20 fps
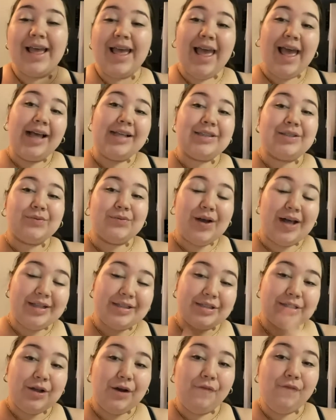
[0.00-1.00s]
as well
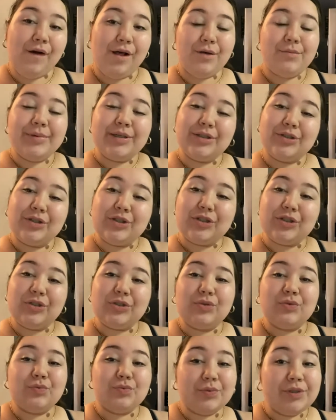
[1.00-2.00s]
as go follow my
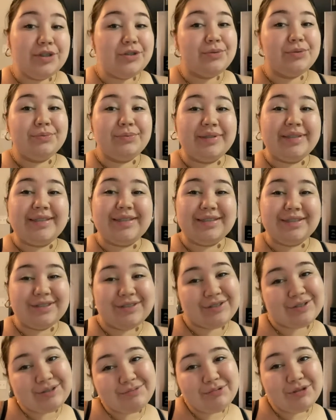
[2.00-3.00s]
socials, which will be in the
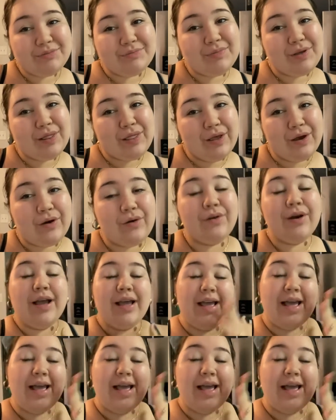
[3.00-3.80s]
description below.